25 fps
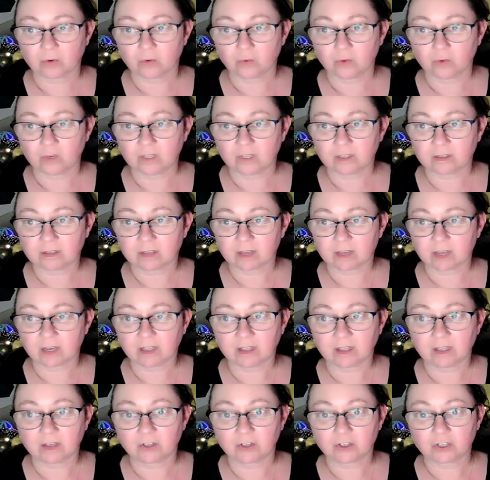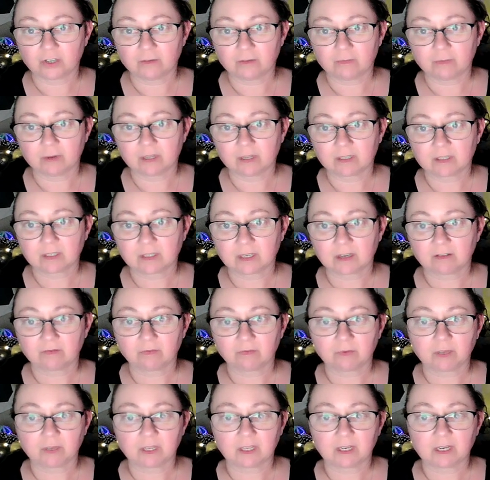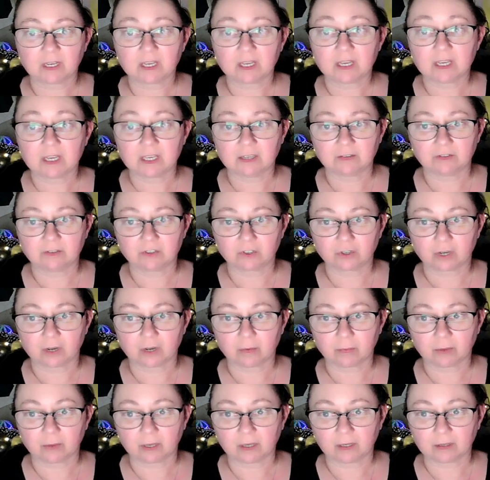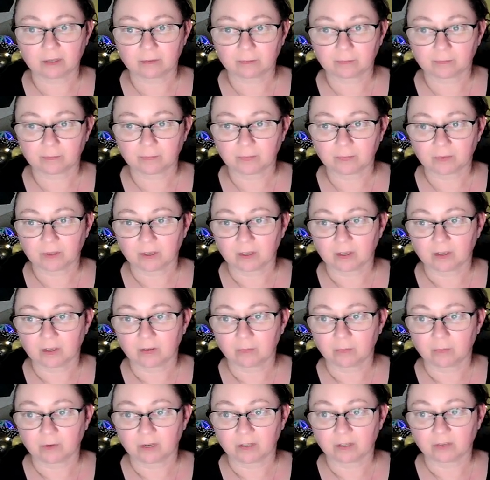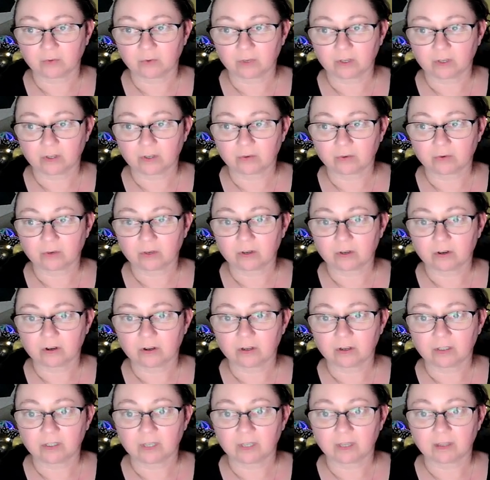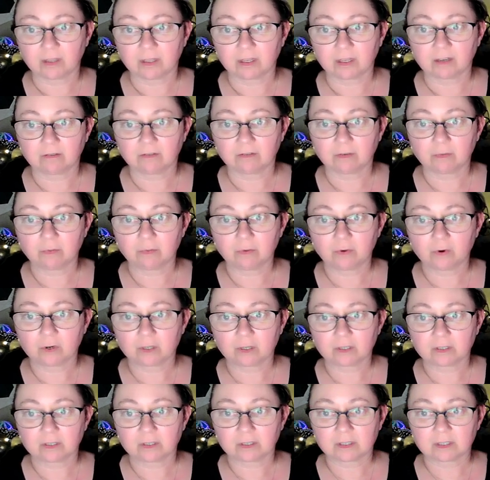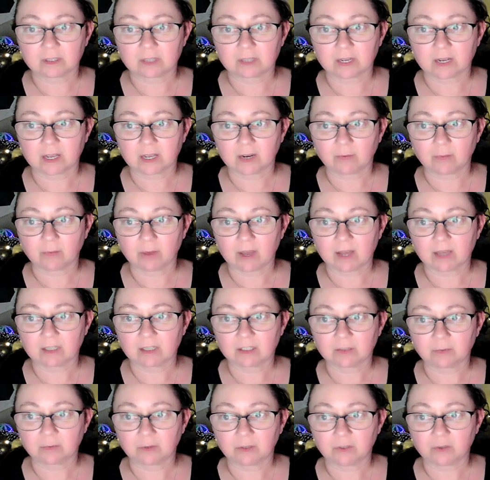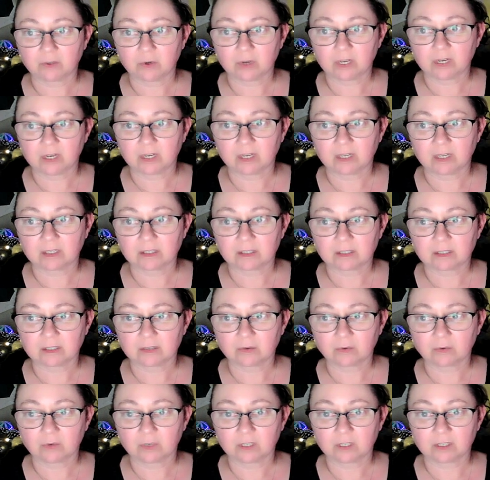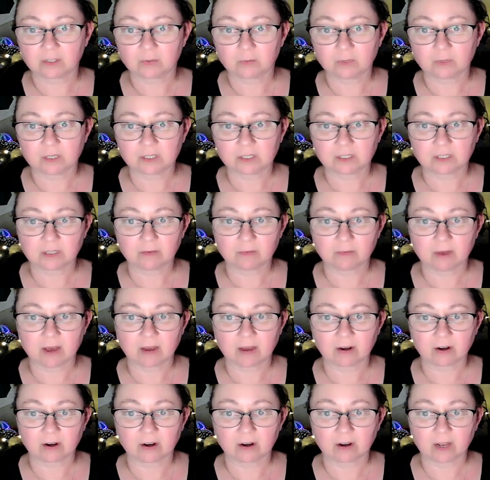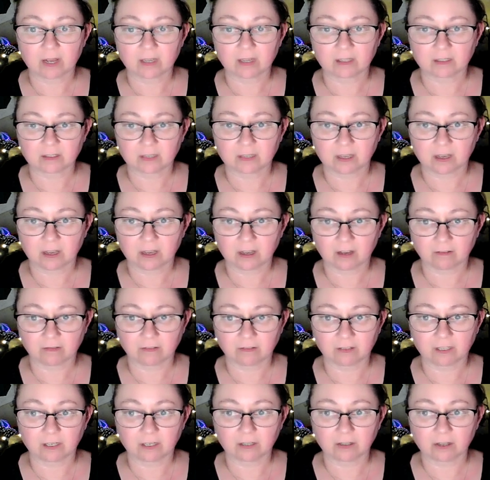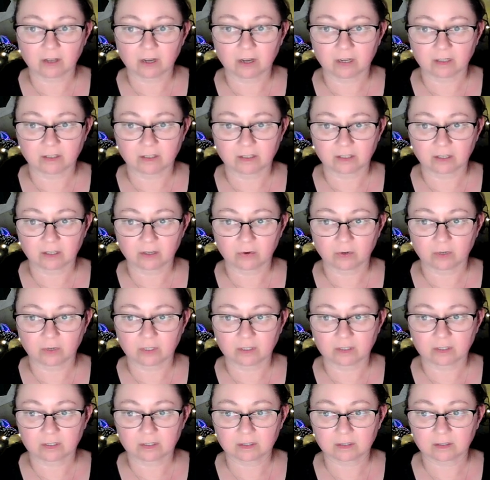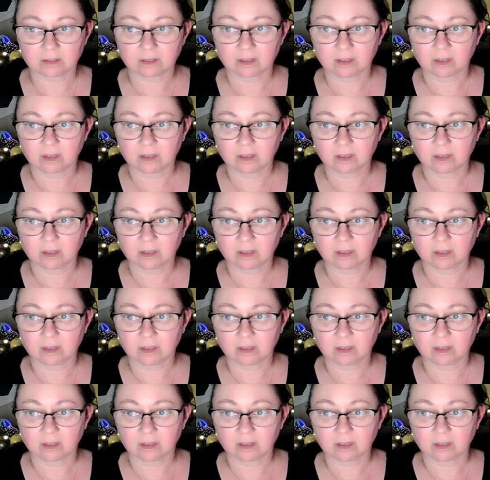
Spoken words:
We decided that she must have been eavesdropping, but as we could recall nothing of importance that had passed between us, we dismissed the matter as of little consequence,